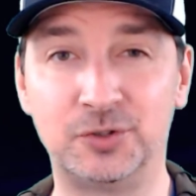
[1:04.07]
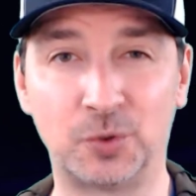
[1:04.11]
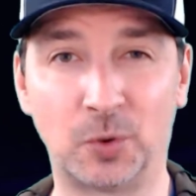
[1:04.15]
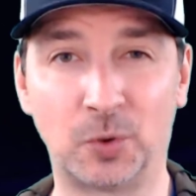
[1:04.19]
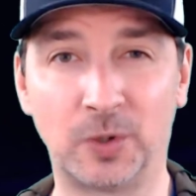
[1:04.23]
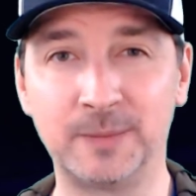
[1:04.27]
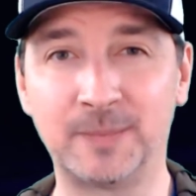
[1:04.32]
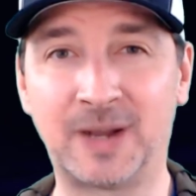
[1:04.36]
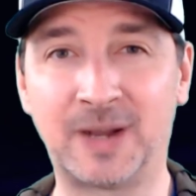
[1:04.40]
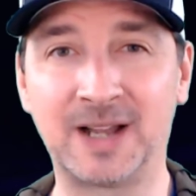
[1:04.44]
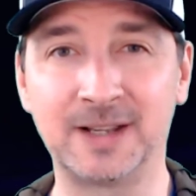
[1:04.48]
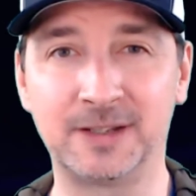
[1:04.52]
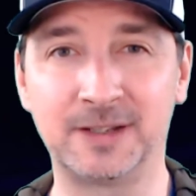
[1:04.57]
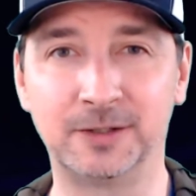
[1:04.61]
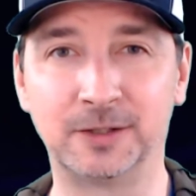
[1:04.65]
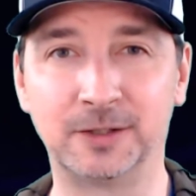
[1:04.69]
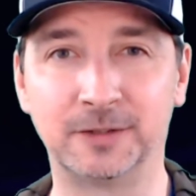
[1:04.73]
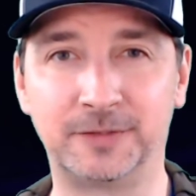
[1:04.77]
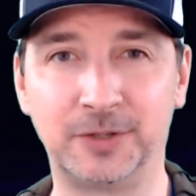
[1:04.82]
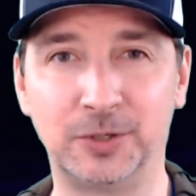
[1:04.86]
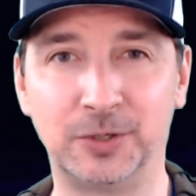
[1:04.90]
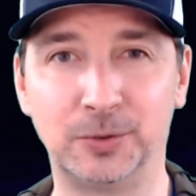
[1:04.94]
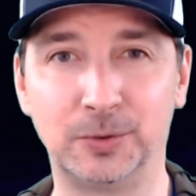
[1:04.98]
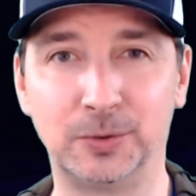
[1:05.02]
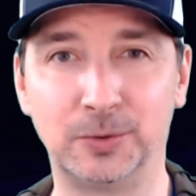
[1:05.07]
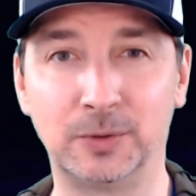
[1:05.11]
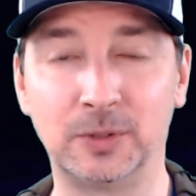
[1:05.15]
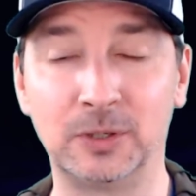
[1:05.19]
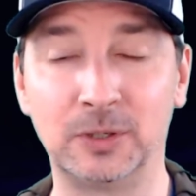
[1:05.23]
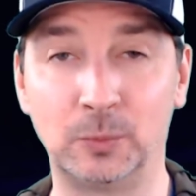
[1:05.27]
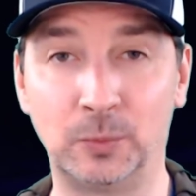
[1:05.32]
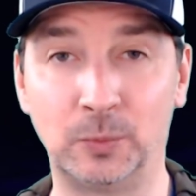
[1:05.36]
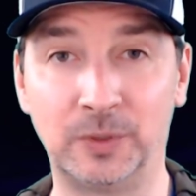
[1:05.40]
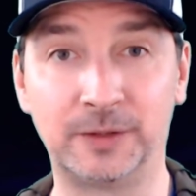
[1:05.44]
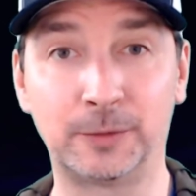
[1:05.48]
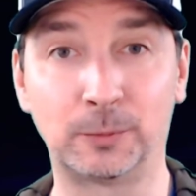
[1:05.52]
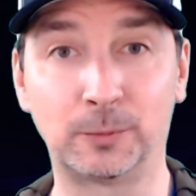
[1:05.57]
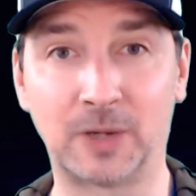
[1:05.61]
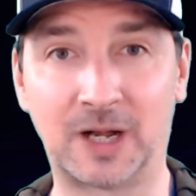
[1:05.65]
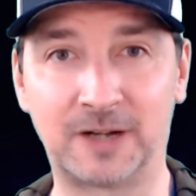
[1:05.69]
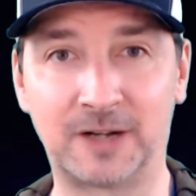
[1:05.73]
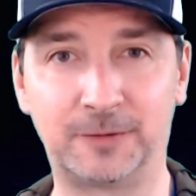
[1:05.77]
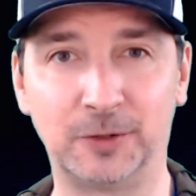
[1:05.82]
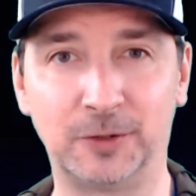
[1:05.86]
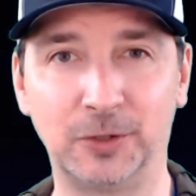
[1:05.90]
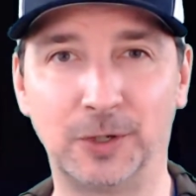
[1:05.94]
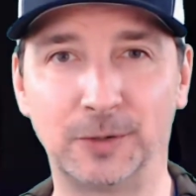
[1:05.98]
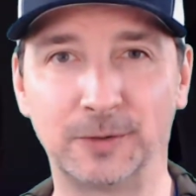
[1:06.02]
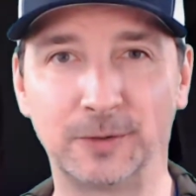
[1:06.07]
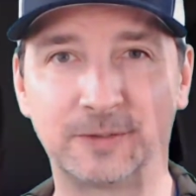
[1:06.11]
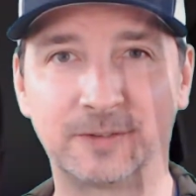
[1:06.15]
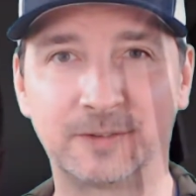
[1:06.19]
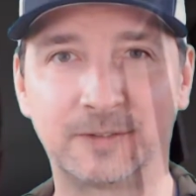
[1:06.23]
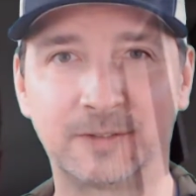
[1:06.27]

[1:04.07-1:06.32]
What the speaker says: my interview with Rafal Los.